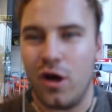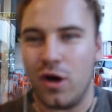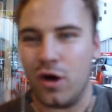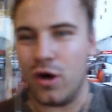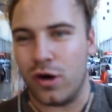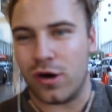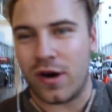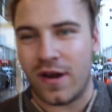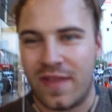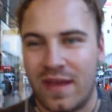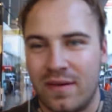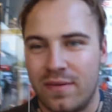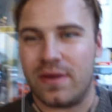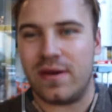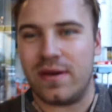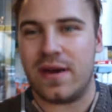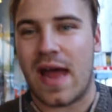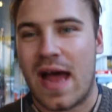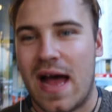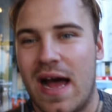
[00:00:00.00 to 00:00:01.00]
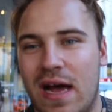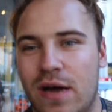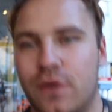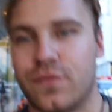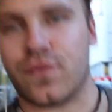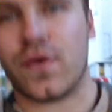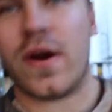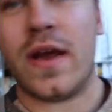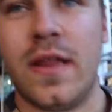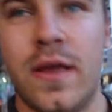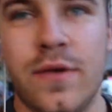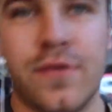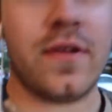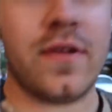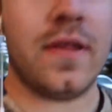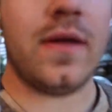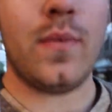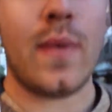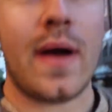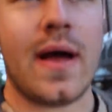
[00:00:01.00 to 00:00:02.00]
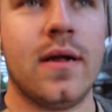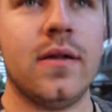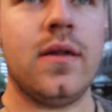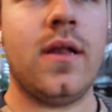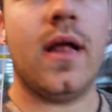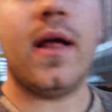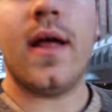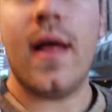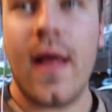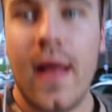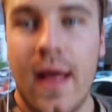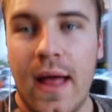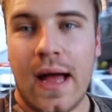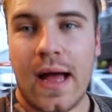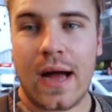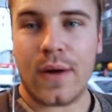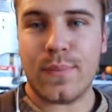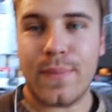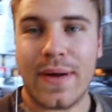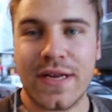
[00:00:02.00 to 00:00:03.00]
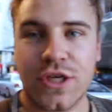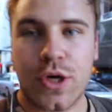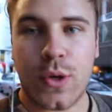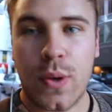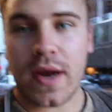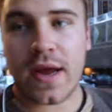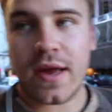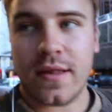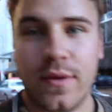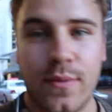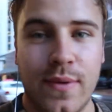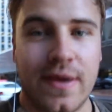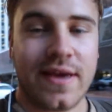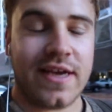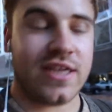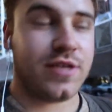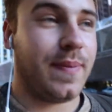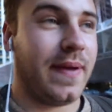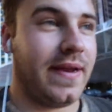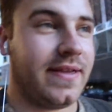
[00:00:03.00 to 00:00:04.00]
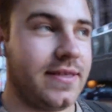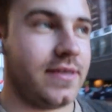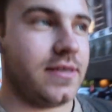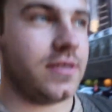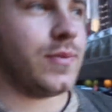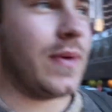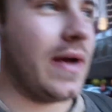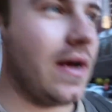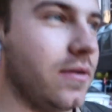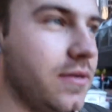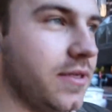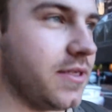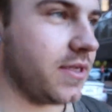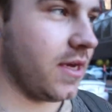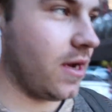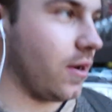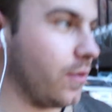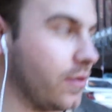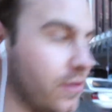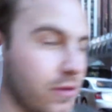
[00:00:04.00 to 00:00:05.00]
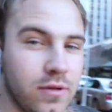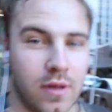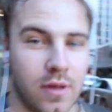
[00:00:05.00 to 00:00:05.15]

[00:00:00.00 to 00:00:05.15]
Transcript: Alright, that went uh, really, really well. Uh, much quicker than we expected as well, so we're